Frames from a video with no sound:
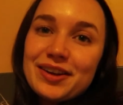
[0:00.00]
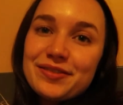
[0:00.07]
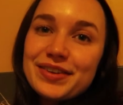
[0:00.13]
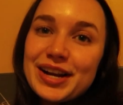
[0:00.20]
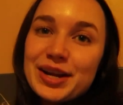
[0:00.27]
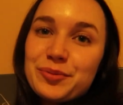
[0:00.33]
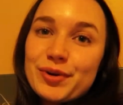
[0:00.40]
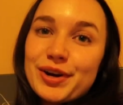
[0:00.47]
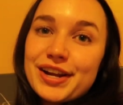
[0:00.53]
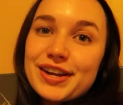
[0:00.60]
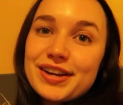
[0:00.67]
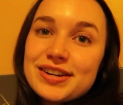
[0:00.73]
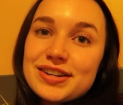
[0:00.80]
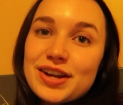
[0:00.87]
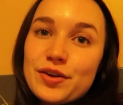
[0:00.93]
I'm feeling pretty
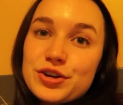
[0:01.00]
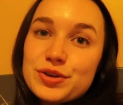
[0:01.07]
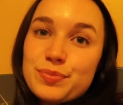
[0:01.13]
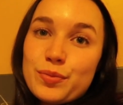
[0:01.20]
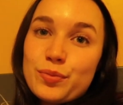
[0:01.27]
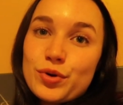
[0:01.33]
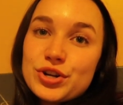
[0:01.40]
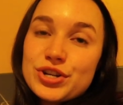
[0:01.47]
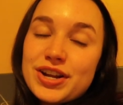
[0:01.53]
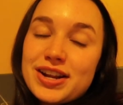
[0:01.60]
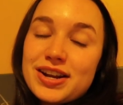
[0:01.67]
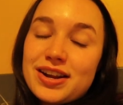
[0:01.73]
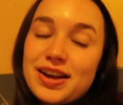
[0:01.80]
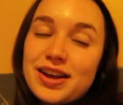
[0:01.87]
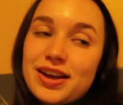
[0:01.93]
good. I've just been
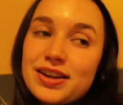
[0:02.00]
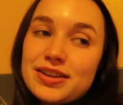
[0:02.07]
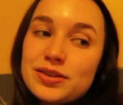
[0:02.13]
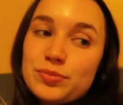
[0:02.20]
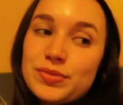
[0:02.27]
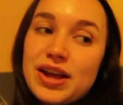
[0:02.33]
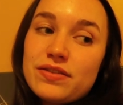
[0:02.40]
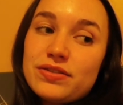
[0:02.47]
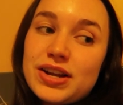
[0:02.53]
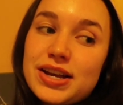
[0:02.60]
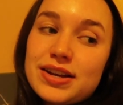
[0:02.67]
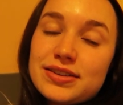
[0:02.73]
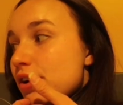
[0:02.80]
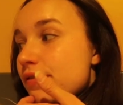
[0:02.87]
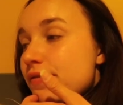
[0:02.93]
watching some
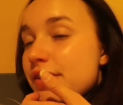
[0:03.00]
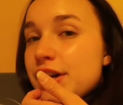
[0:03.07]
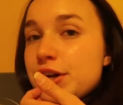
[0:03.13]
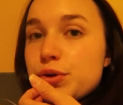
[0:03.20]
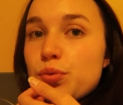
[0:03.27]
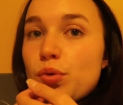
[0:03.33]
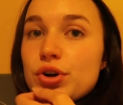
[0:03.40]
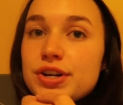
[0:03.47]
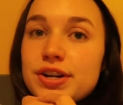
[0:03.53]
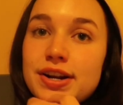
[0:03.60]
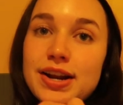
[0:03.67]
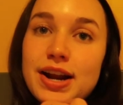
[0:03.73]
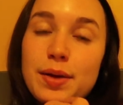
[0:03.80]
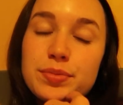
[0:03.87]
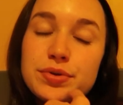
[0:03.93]
Netflix. I'm gonna finish
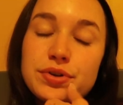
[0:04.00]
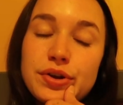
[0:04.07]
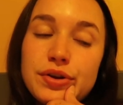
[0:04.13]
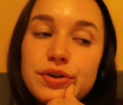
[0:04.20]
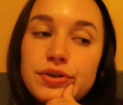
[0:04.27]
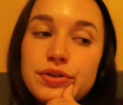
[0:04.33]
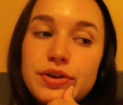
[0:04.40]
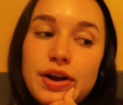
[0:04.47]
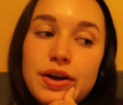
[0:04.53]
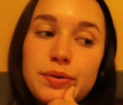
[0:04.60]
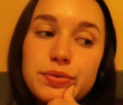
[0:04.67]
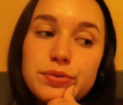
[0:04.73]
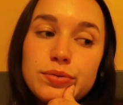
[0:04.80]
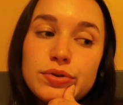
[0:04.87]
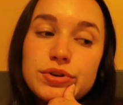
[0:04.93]
watching an episode that I
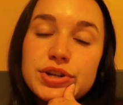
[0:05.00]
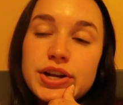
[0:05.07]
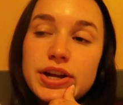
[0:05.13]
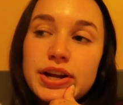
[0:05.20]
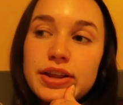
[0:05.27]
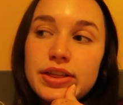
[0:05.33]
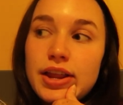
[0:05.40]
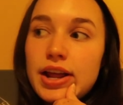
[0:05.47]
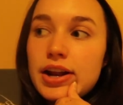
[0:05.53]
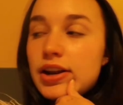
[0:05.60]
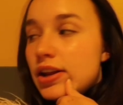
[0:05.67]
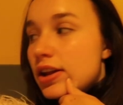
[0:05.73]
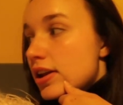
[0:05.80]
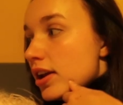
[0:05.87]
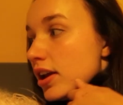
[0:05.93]
was watching and
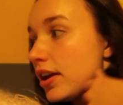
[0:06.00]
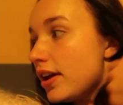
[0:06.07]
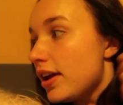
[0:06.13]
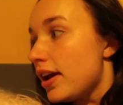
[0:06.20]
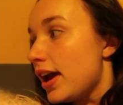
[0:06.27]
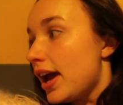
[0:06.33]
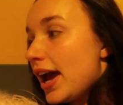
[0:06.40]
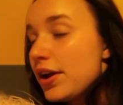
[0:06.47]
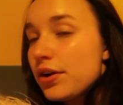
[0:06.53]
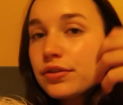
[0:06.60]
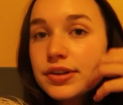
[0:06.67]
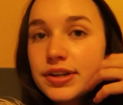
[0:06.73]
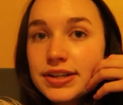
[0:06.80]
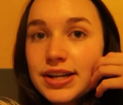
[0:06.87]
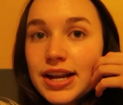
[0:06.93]
then head
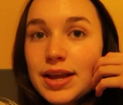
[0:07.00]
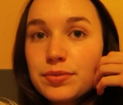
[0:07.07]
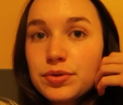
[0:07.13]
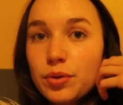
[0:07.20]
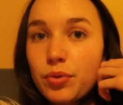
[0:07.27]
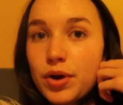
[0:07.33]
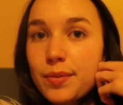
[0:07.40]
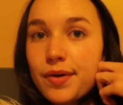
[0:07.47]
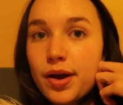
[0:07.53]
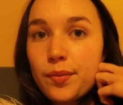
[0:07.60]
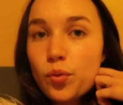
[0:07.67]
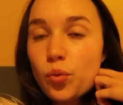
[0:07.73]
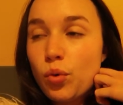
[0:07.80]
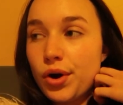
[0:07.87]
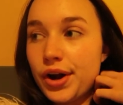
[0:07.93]
off to sleep. So it'll probably be
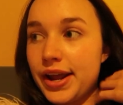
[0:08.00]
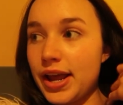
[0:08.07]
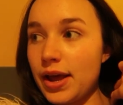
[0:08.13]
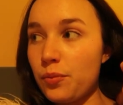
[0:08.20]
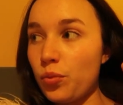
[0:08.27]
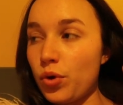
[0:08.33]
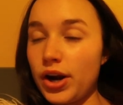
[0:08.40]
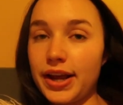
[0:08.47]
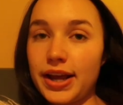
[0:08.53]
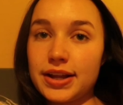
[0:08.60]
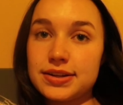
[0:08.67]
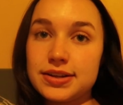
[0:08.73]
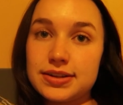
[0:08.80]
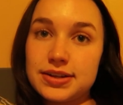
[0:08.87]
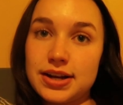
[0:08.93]
about 1 a.m. when I
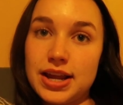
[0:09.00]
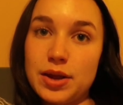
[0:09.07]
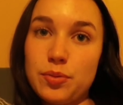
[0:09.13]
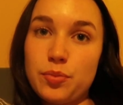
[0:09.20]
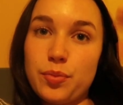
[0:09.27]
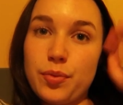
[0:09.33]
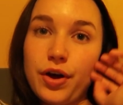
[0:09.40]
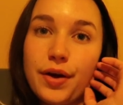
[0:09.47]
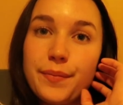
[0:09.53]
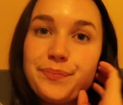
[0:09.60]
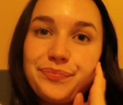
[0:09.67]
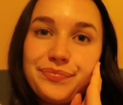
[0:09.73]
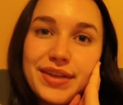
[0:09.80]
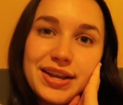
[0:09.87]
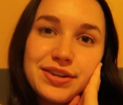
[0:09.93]
get to sleep, but
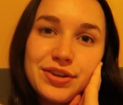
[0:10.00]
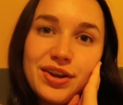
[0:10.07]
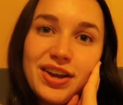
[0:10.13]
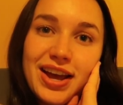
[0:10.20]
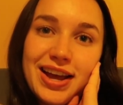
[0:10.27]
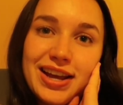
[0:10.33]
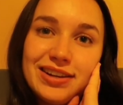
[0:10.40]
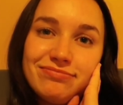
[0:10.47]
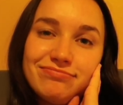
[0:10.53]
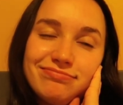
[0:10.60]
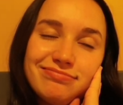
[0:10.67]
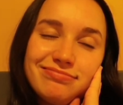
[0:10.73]
that's okay.